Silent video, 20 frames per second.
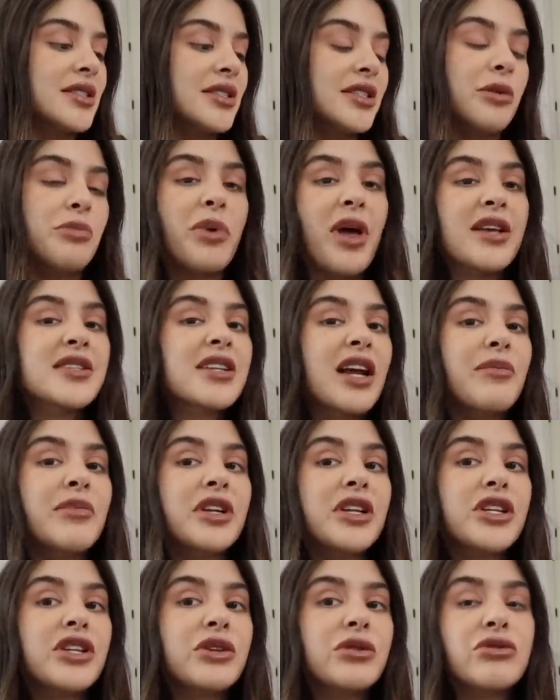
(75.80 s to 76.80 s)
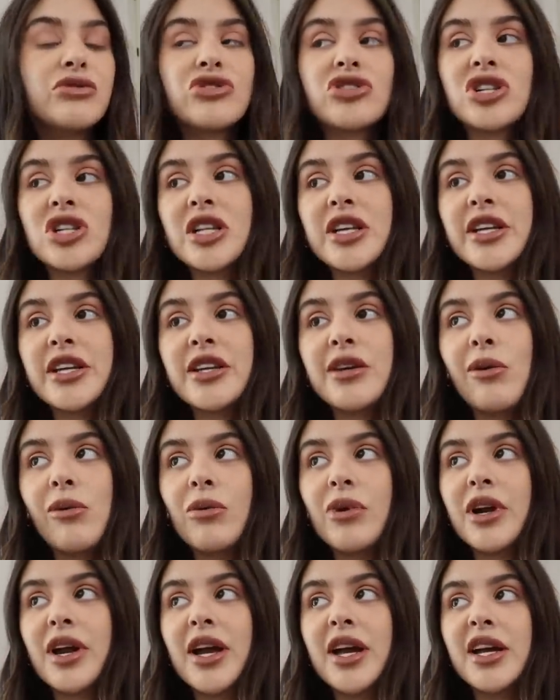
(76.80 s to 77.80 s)
the best. I mean, usually
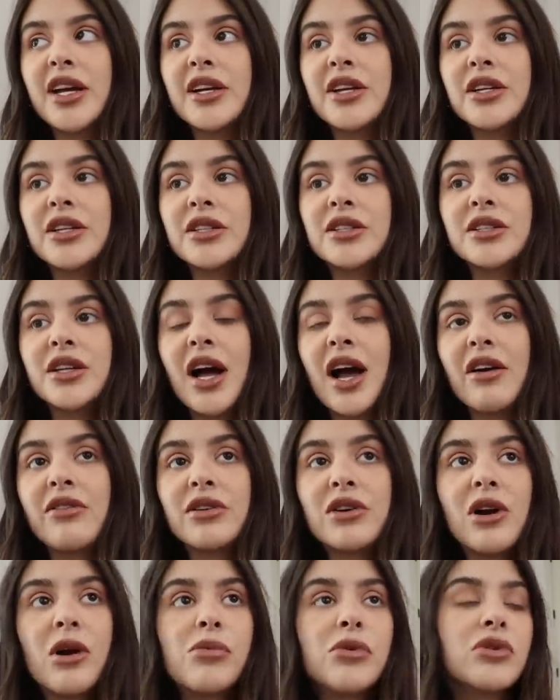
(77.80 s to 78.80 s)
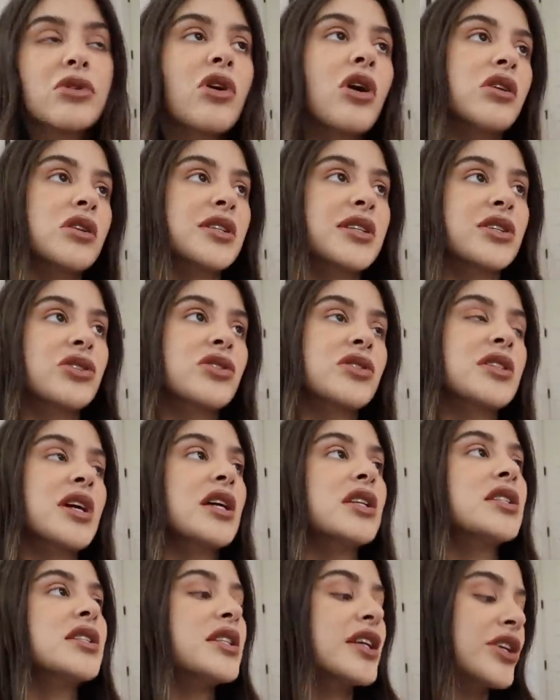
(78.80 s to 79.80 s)
when I have a couple cocktails
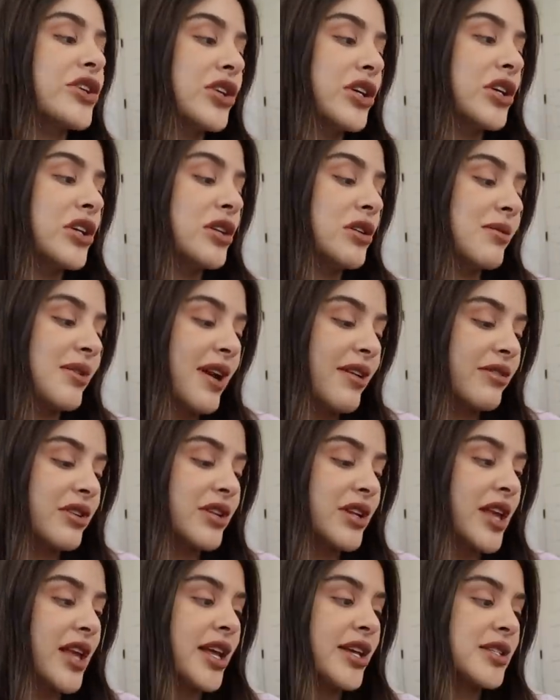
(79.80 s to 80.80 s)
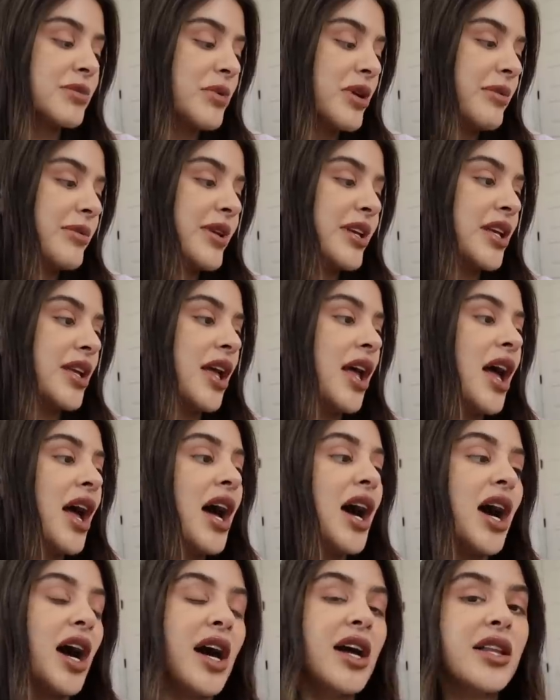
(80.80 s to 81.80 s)
at dinner or whatever the case may be,
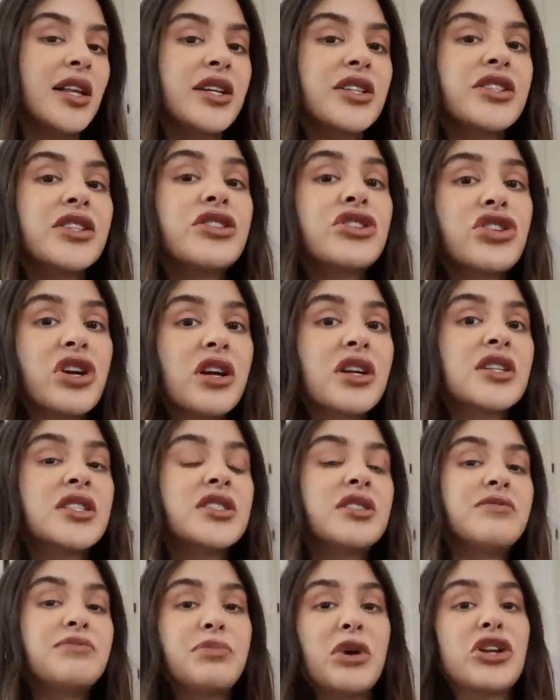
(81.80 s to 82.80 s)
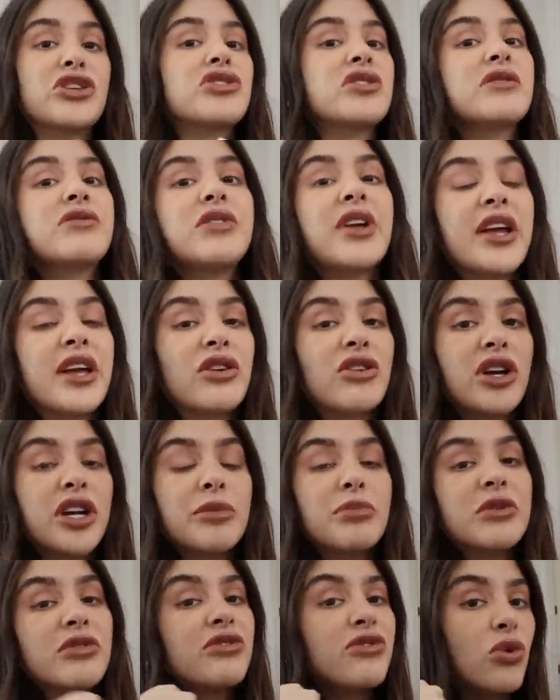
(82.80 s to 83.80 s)
I like to chug a bunch of
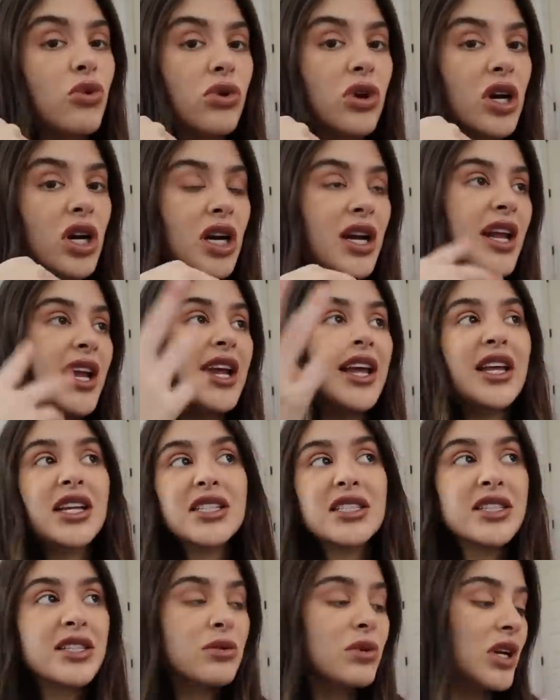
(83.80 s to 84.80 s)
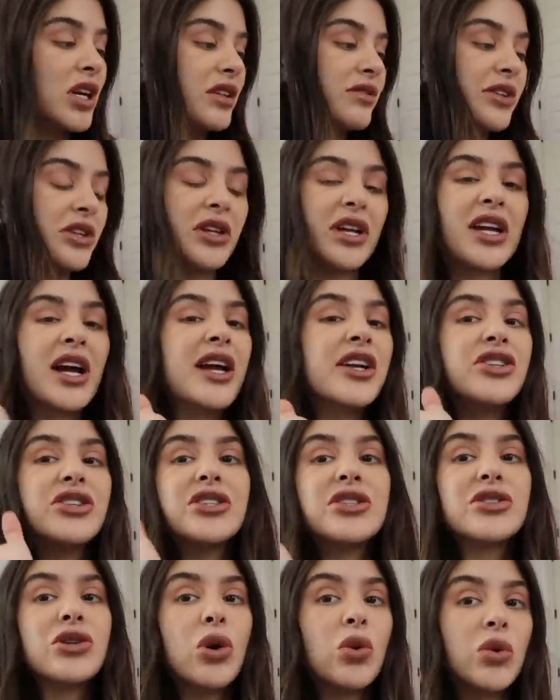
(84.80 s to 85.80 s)
Gatorade before and Liquid IV. Like, I
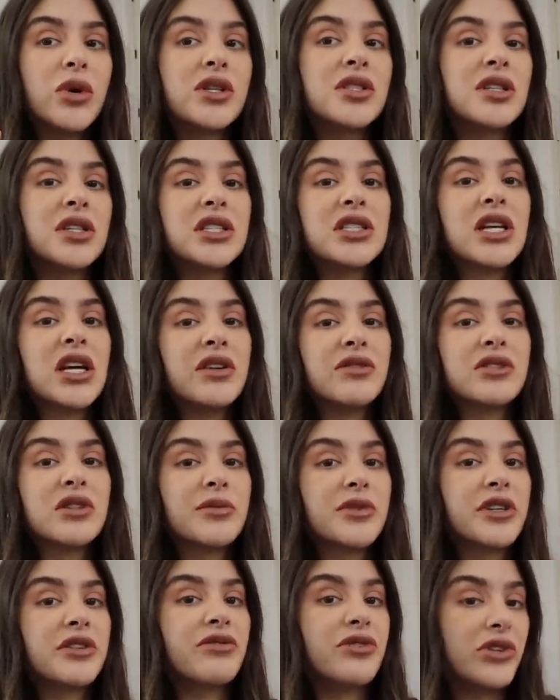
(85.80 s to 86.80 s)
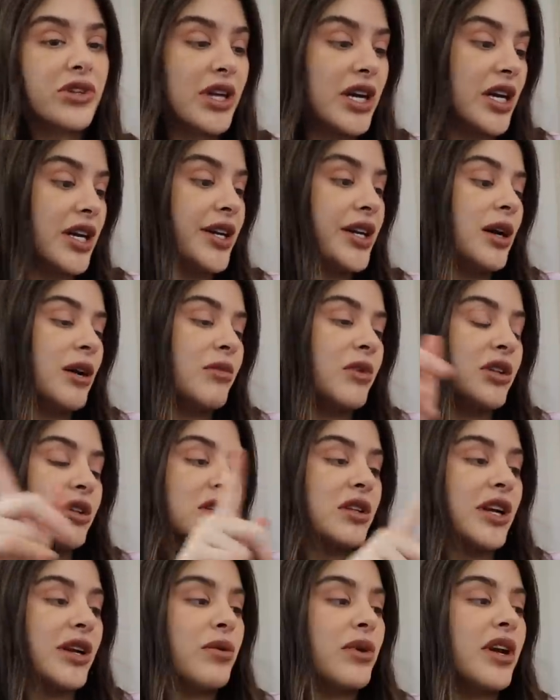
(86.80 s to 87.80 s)
just always like to have something for that.
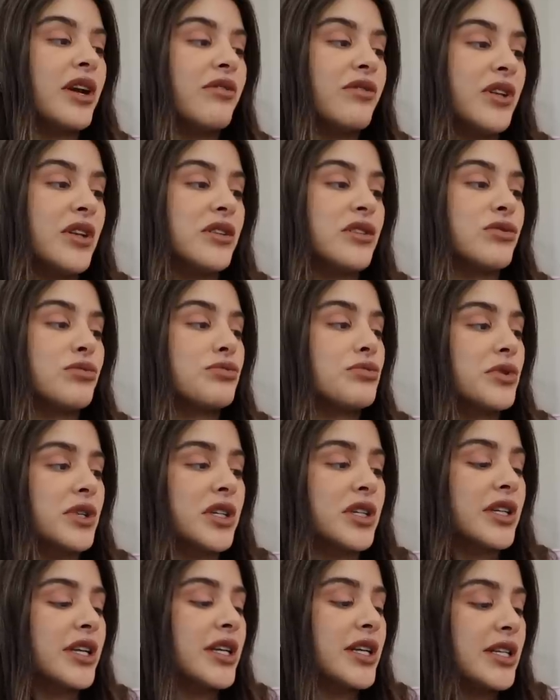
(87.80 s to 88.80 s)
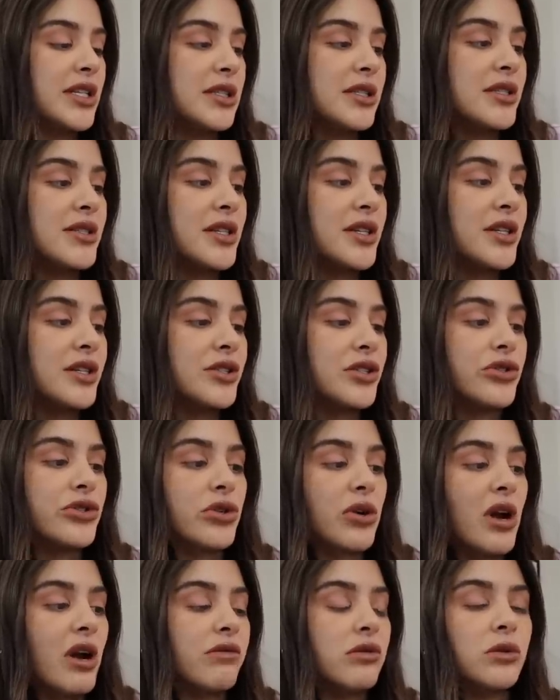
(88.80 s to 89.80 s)
Liquid IV is really easy to
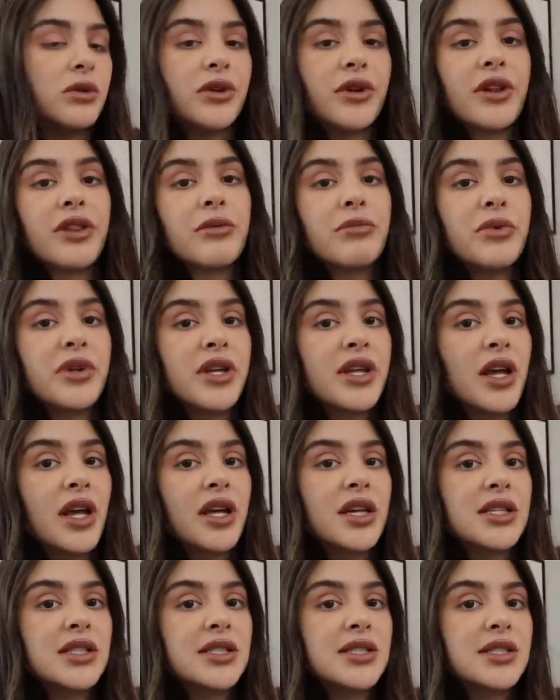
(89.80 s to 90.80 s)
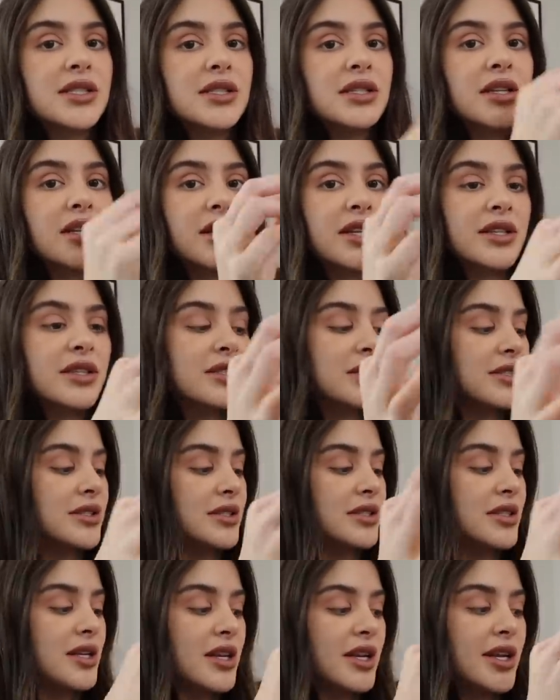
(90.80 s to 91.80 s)
travel with because
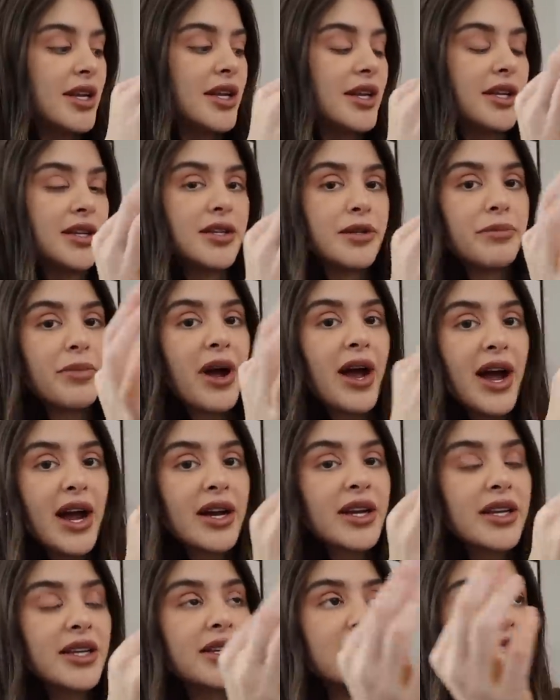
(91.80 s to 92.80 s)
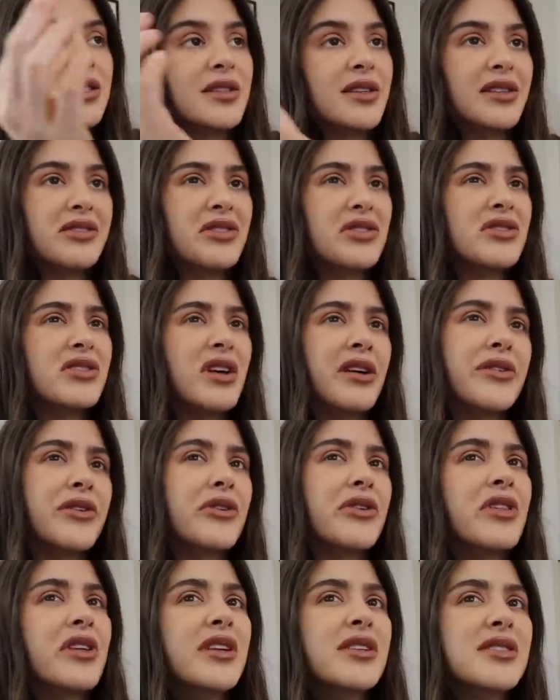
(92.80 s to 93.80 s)
it's in packets. Like, there's
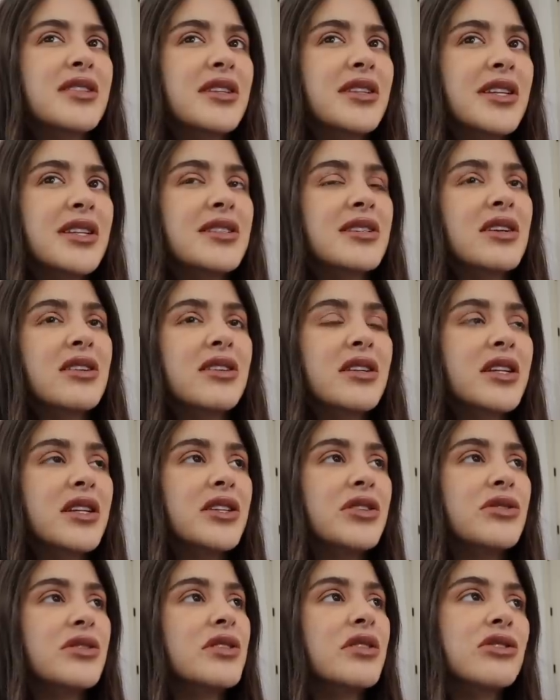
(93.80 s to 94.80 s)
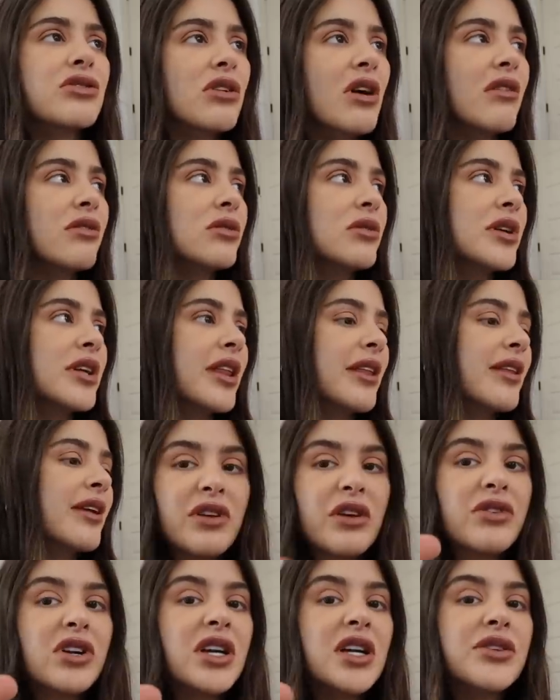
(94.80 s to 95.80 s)
other things that they sell that I used to travel with. Have
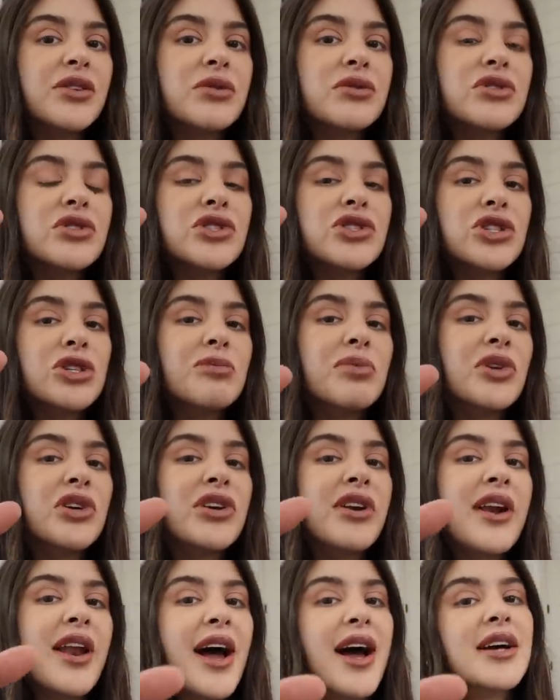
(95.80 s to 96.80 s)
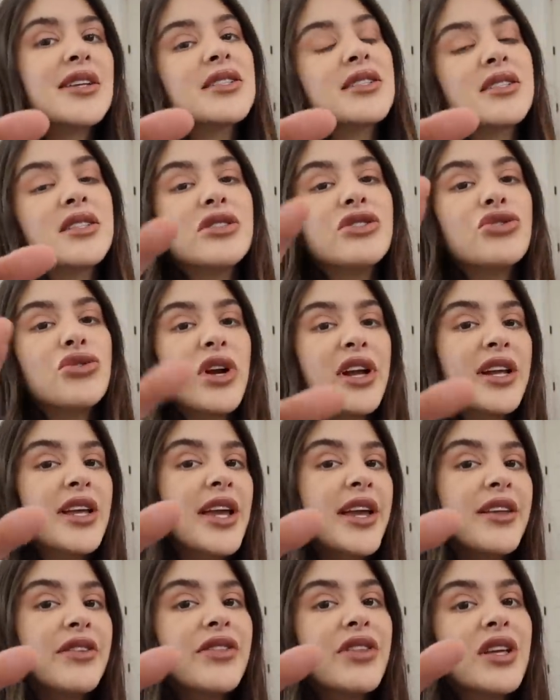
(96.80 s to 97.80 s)
you ever had those super nasty drink
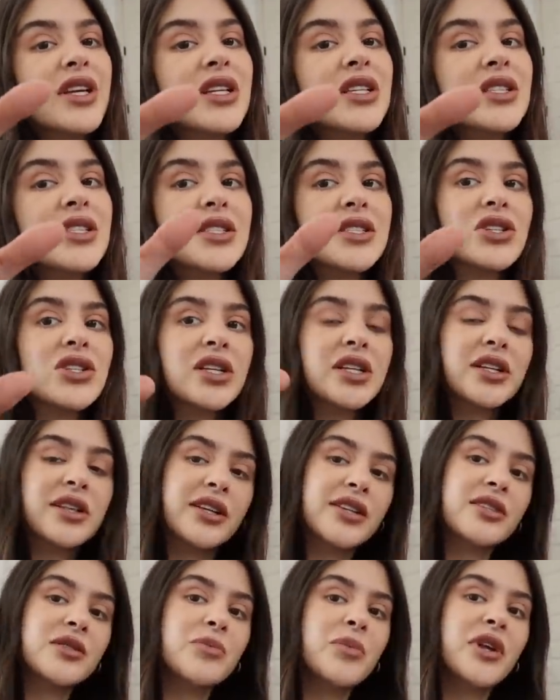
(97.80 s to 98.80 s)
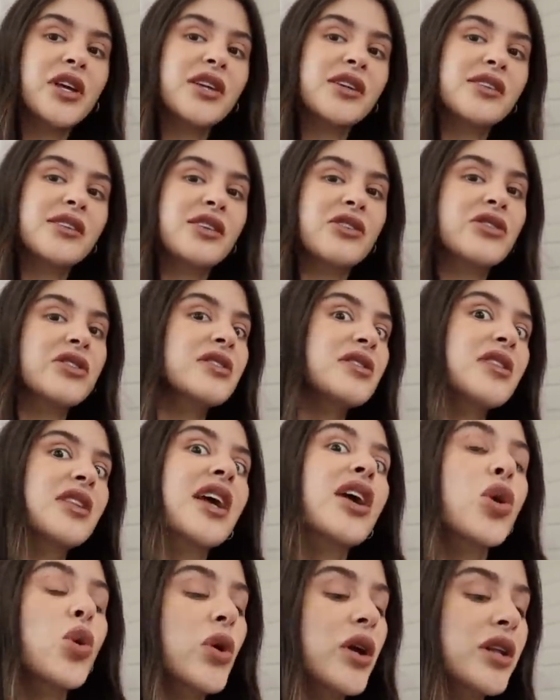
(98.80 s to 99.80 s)
aid things? They're like this big and they're this
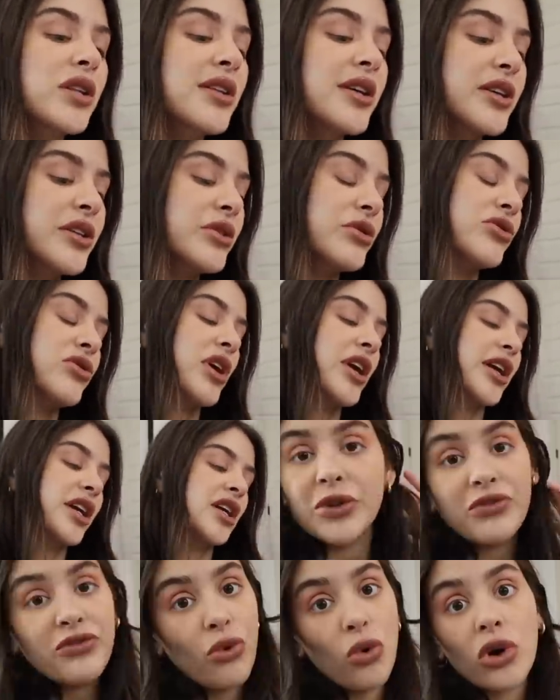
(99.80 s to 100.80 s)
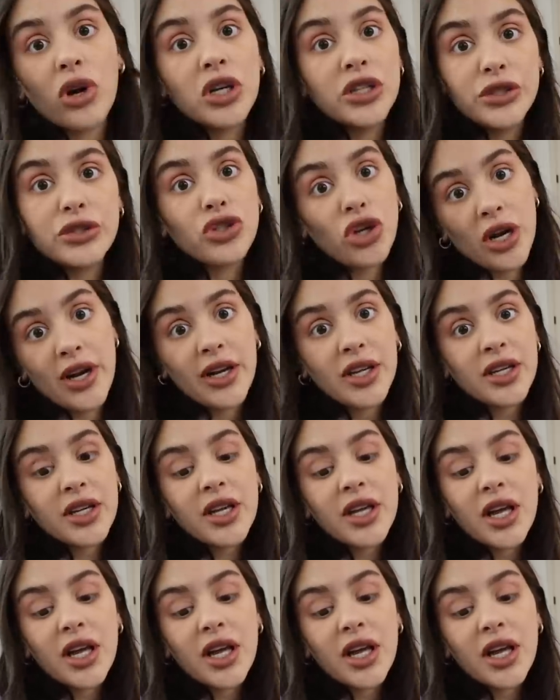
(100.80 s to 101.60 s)
liquid that you drink before you drink.